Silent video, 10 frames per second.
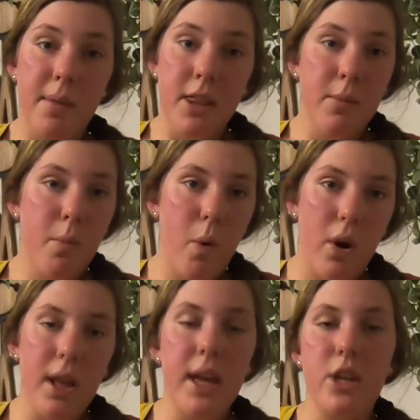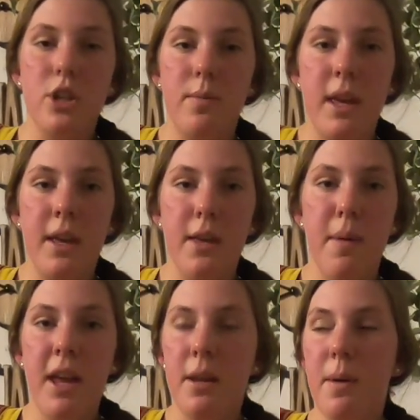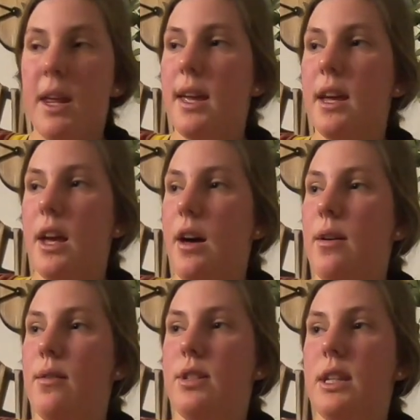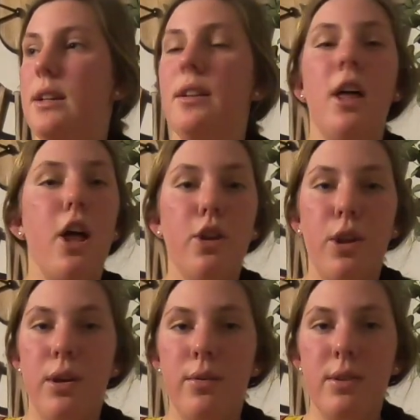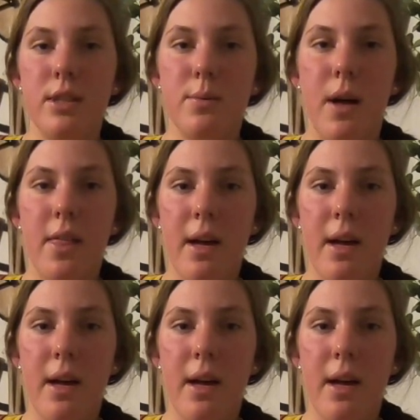In the morning, it should be incubated, but it could go till noon as well.